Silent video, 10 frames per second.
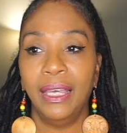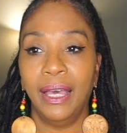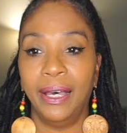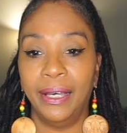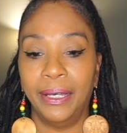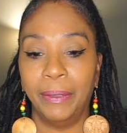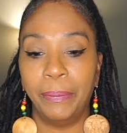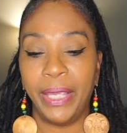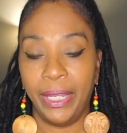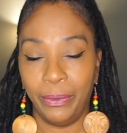uh,
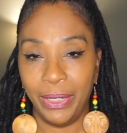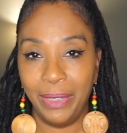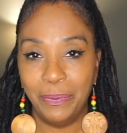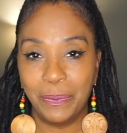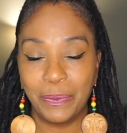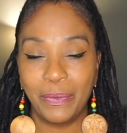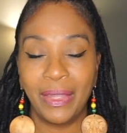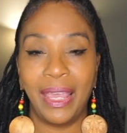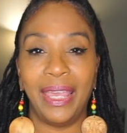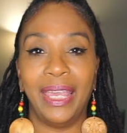Perry
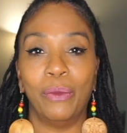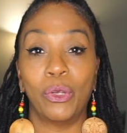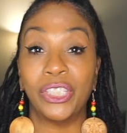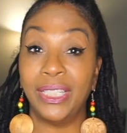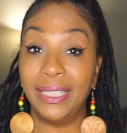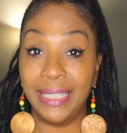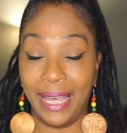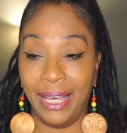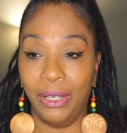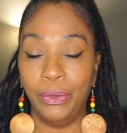and Rashida
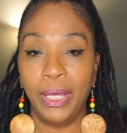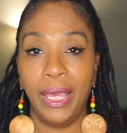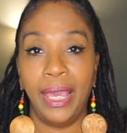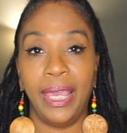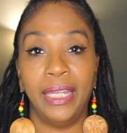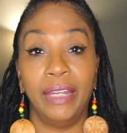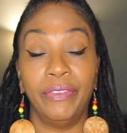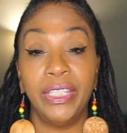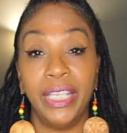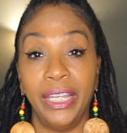Dow. And
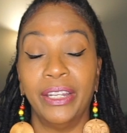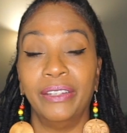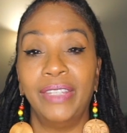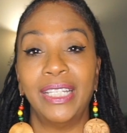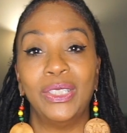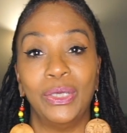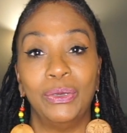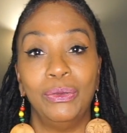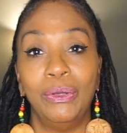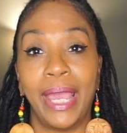every year they
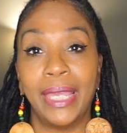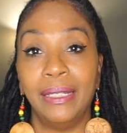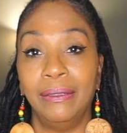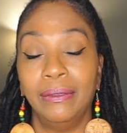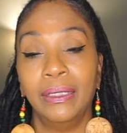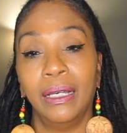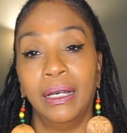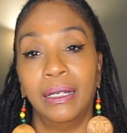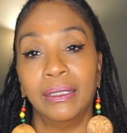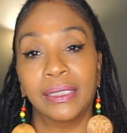do a
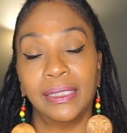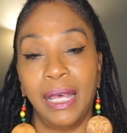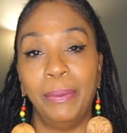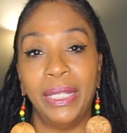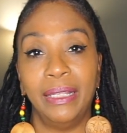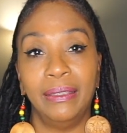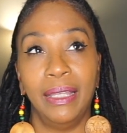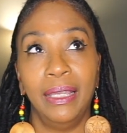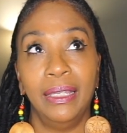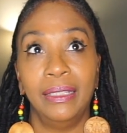uh, summit, and
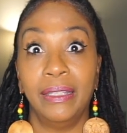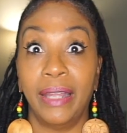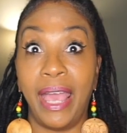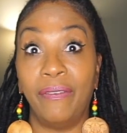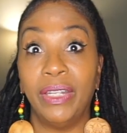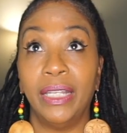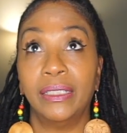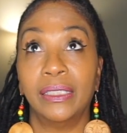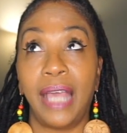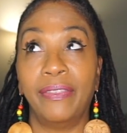they're having it,
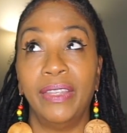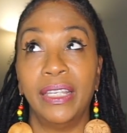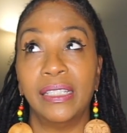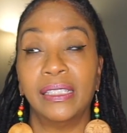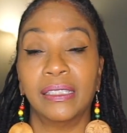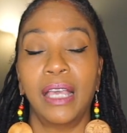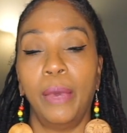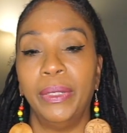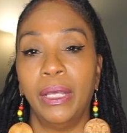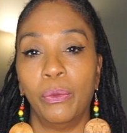I think it's
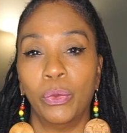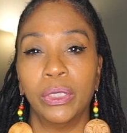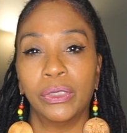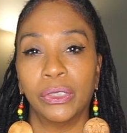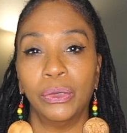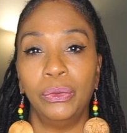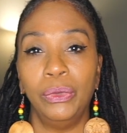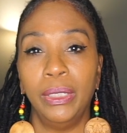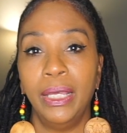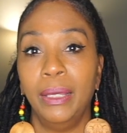coming up real
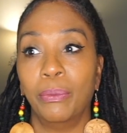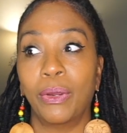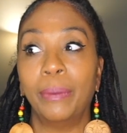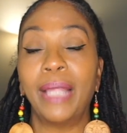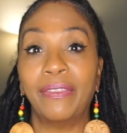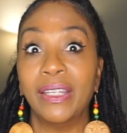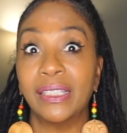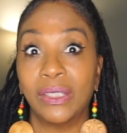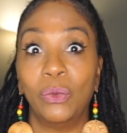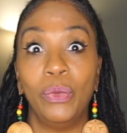soon. Probably, I think
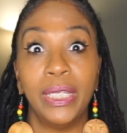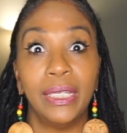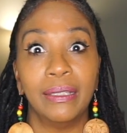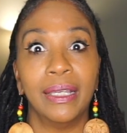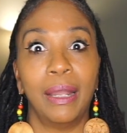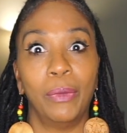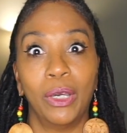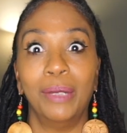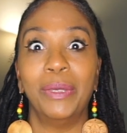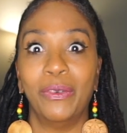it's the week that I'm
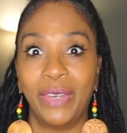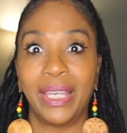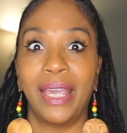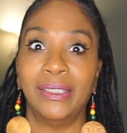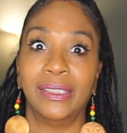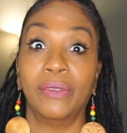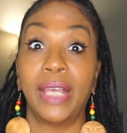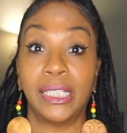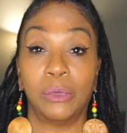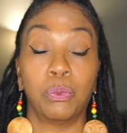going to be on vacation. So
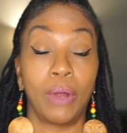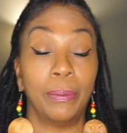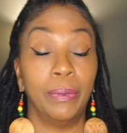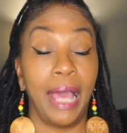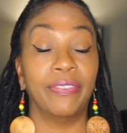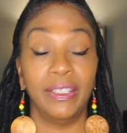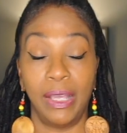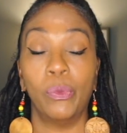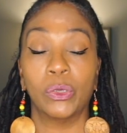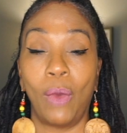that's probably, I think
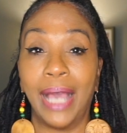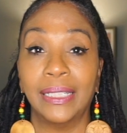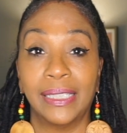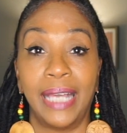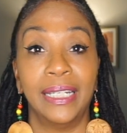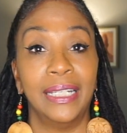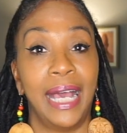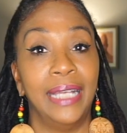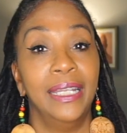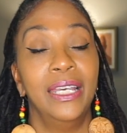that was why I decided
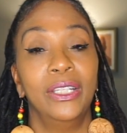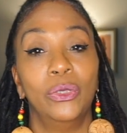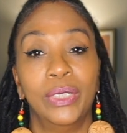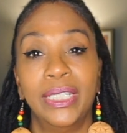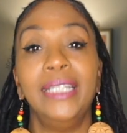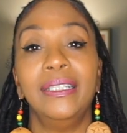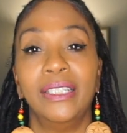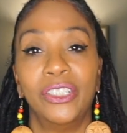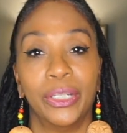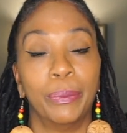not to attend it
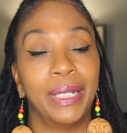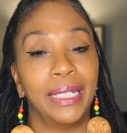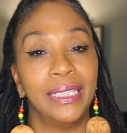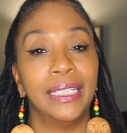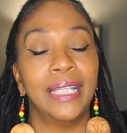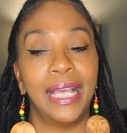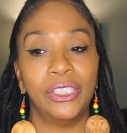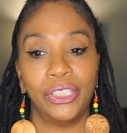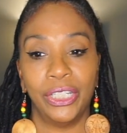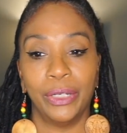this year, but I did
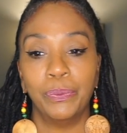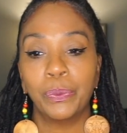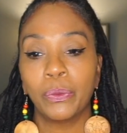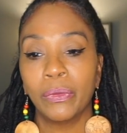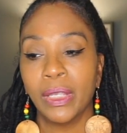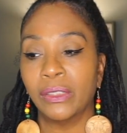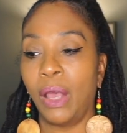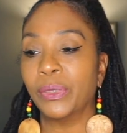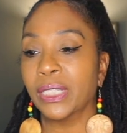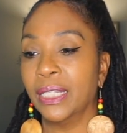last year. And so
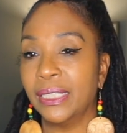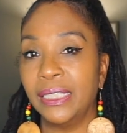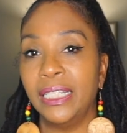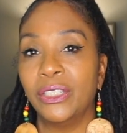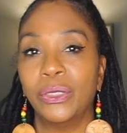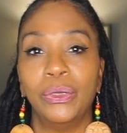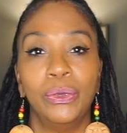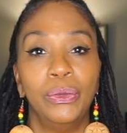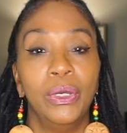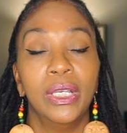I was listening
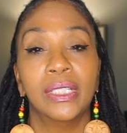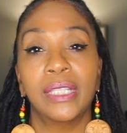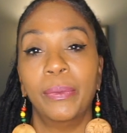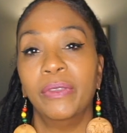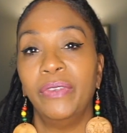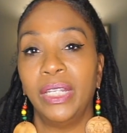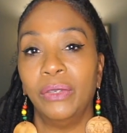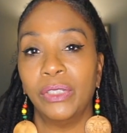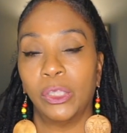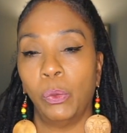to some of the video
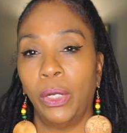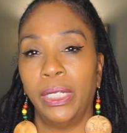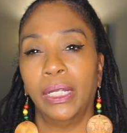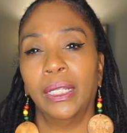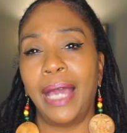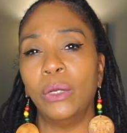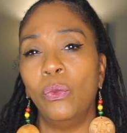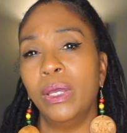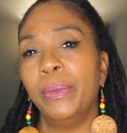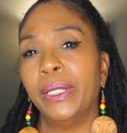this morning. A lot of
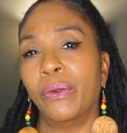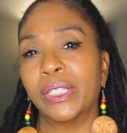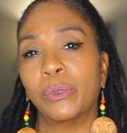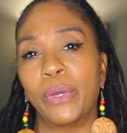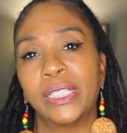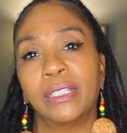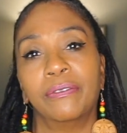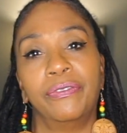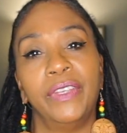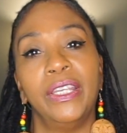women are expressing
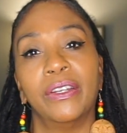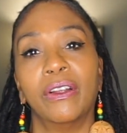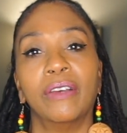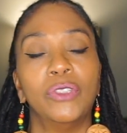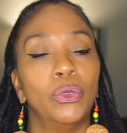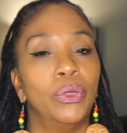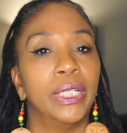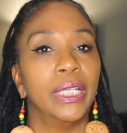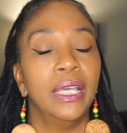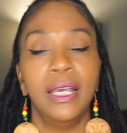fear of
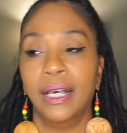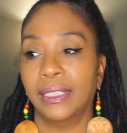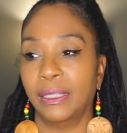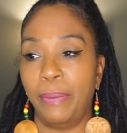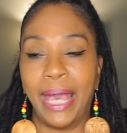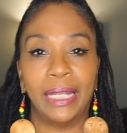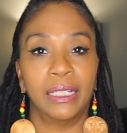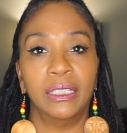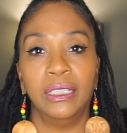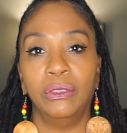doing a
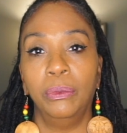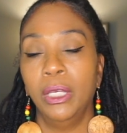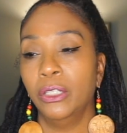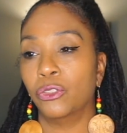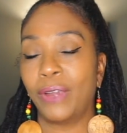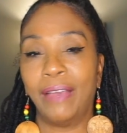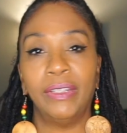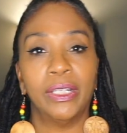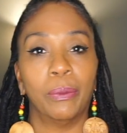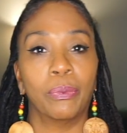sabbatical,
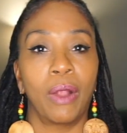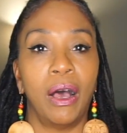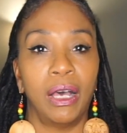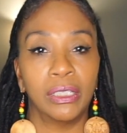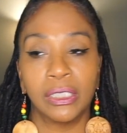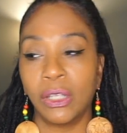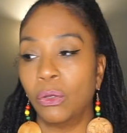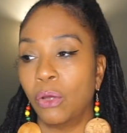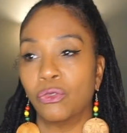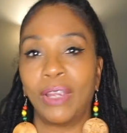traveling abroad,
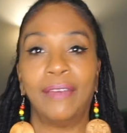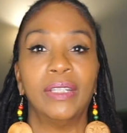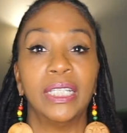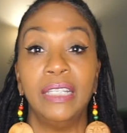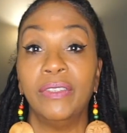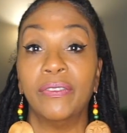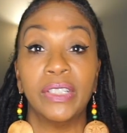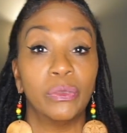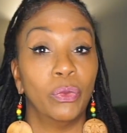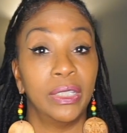solo traveling, even if
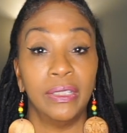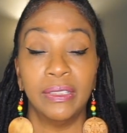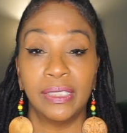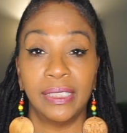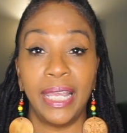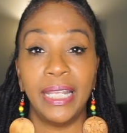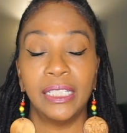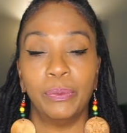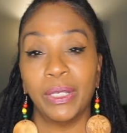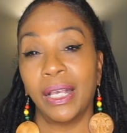it's within the
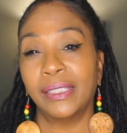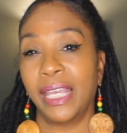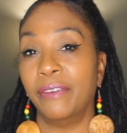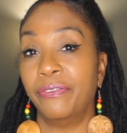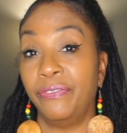states, because they have